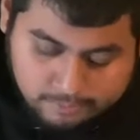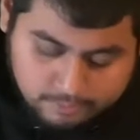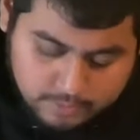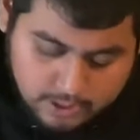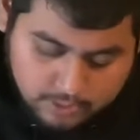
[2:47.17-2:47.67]

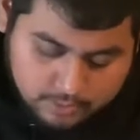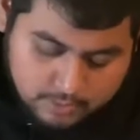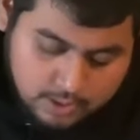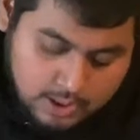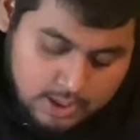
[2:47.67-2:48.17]
yeah.
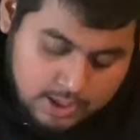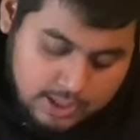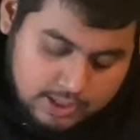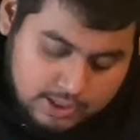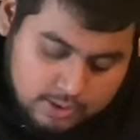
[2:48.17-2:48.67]

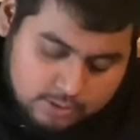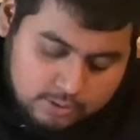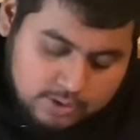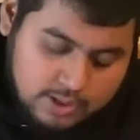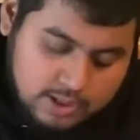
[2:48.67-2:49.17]
I also
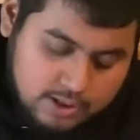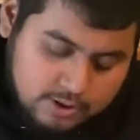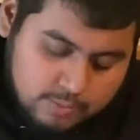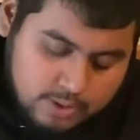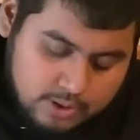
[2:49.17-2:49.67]
think I just
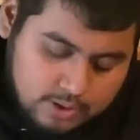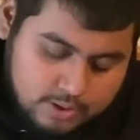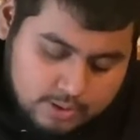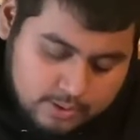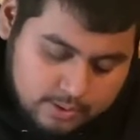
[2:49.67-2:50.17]
want to
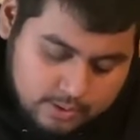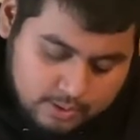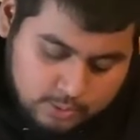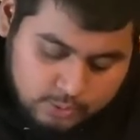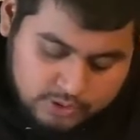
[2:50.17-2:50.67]

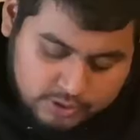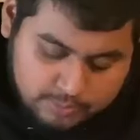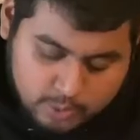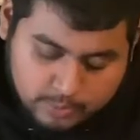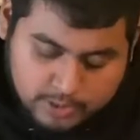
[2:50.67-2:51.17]
use this
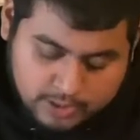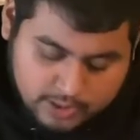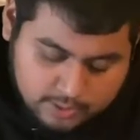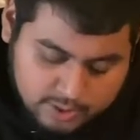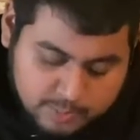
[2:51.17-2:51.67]
moment,
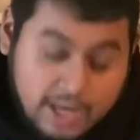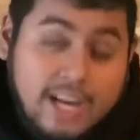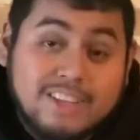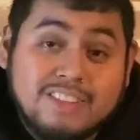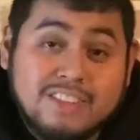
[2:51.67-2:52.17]
this
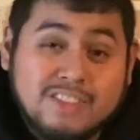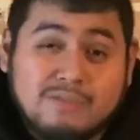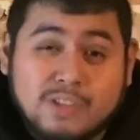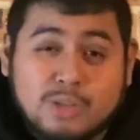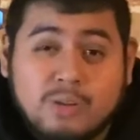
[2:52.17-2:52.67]
behind the scenes
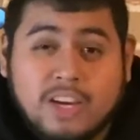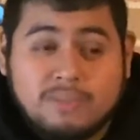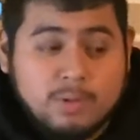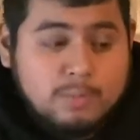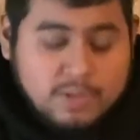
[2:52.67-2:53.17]
video kind of
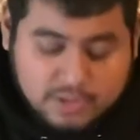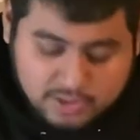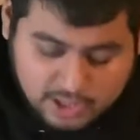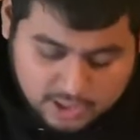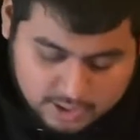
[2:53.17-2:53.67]
moment, just to
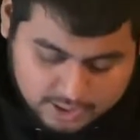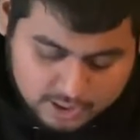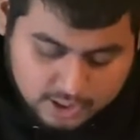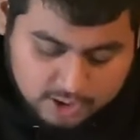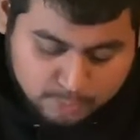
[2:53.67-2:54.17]
kind of like
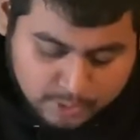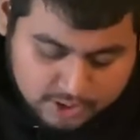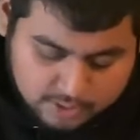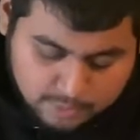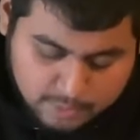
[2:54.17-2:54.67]
express
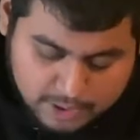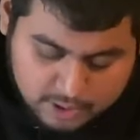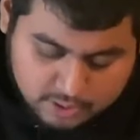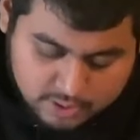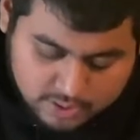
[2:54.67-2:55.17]
some of my
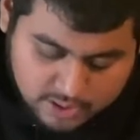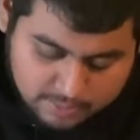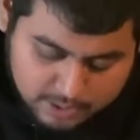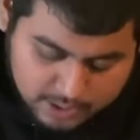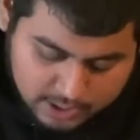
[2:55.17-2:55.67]
interests that I've
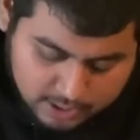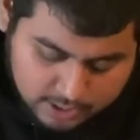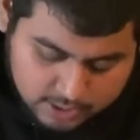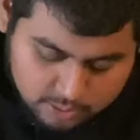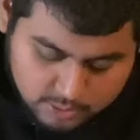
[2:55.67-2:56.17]
been getting
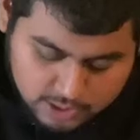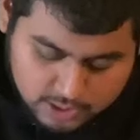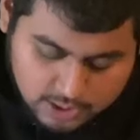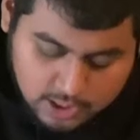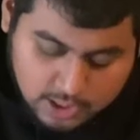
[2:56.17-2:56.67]
into
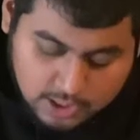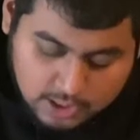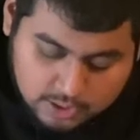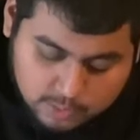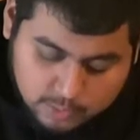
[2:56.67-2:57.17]
lately.
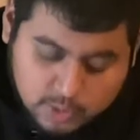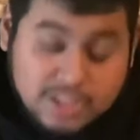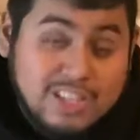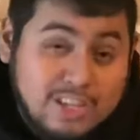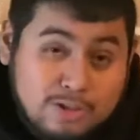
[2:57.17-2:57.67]
So I've been watching
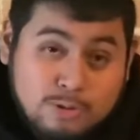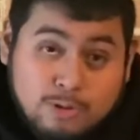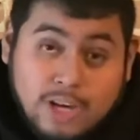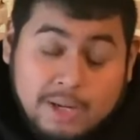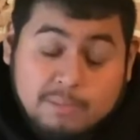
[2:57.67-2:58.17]
a lot of true
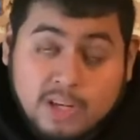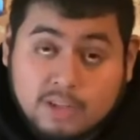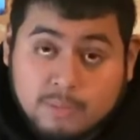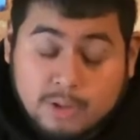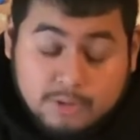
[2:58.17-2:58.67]
crime
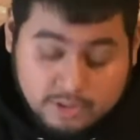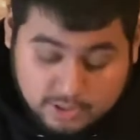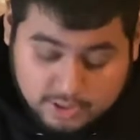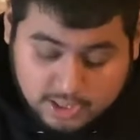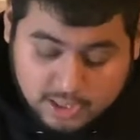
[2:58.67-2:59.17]
documentaries, and
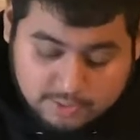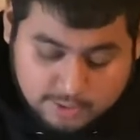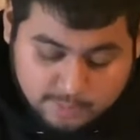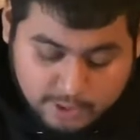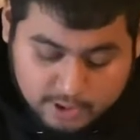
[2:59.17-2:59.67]
it's kind of
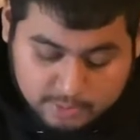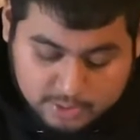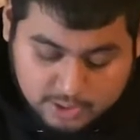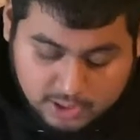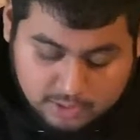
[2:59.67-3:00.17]
inspired me to
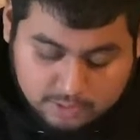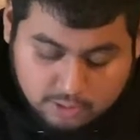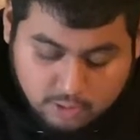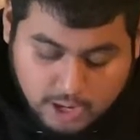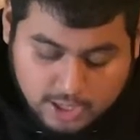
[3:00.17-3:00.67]
kind of
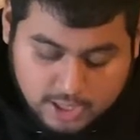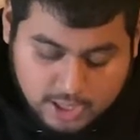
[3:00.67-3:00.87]
try